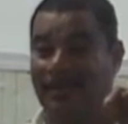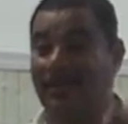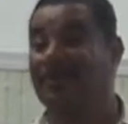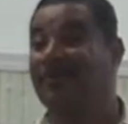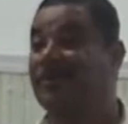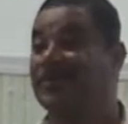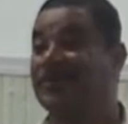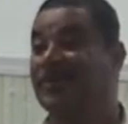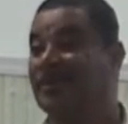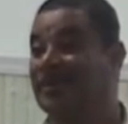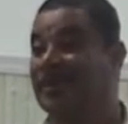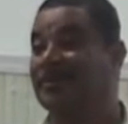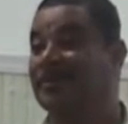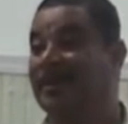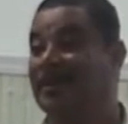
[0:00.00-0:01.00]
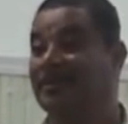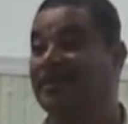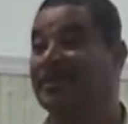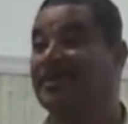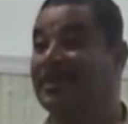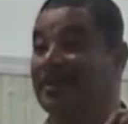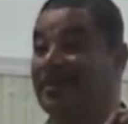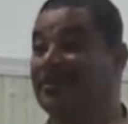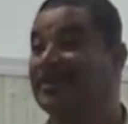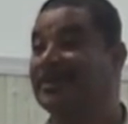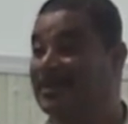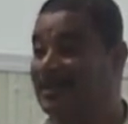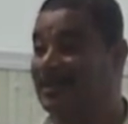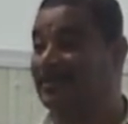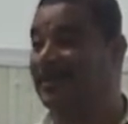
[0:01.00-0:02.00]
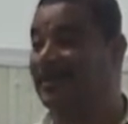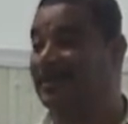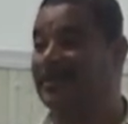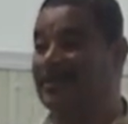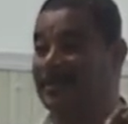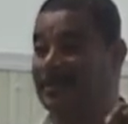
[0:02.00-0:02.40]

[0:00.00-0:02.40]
In Holmes Rock, Bahamas, they will celebrate